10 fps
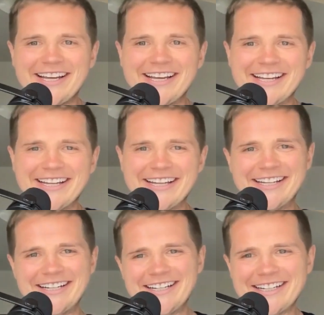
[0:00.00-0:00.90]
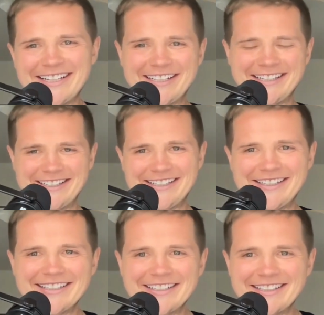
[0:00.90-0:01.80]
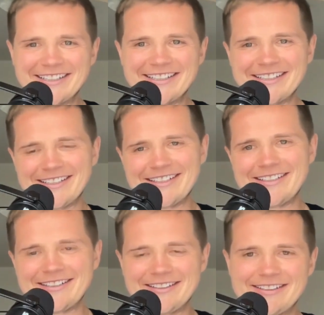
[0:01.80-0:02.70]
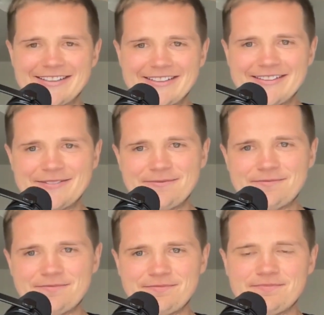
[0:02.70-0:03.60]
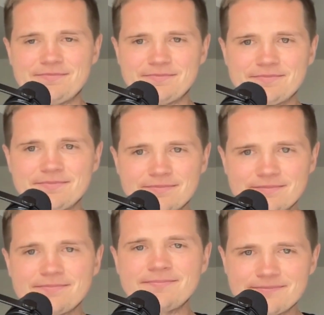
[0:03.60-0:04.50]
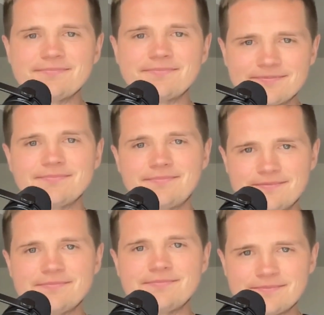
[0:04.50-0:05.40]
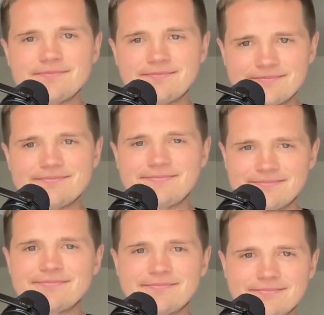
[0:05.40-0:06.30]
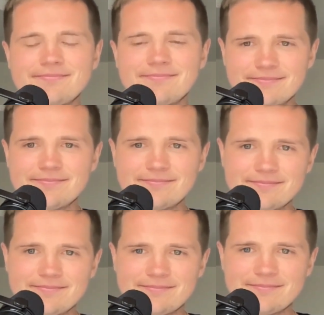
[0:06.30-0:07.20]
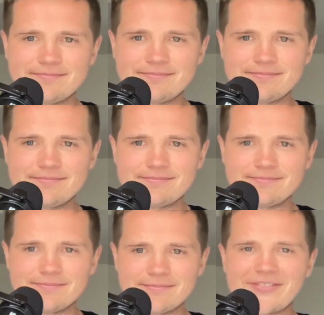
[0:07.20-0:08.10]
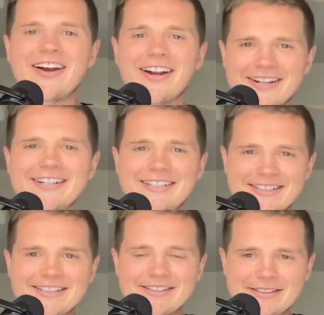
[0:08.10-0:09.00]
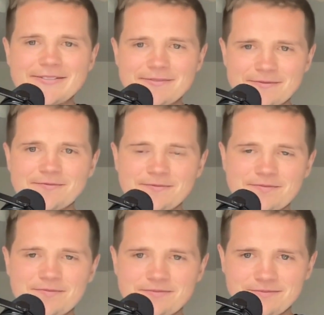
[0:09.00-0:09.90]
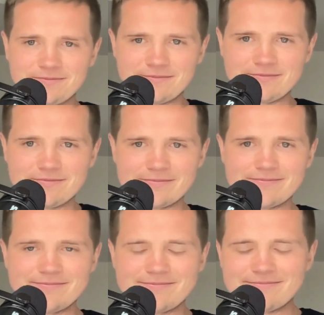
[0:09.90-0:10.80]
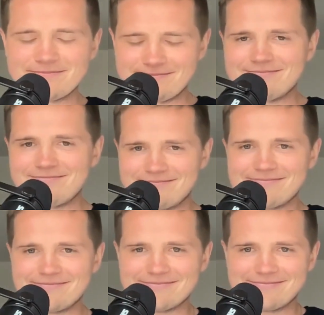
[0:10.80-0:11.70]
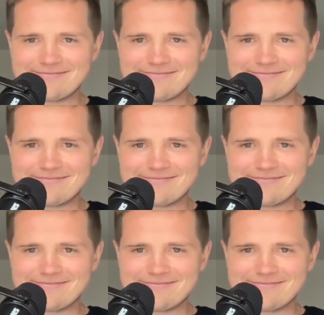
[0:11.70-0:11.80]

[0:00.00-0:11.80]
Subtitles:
makes me too tired. But I love Pinot. I love Cabernet. I love rosé, but rosé is like more of my weekend drink. But a good glass of Pinot before bed is like, night.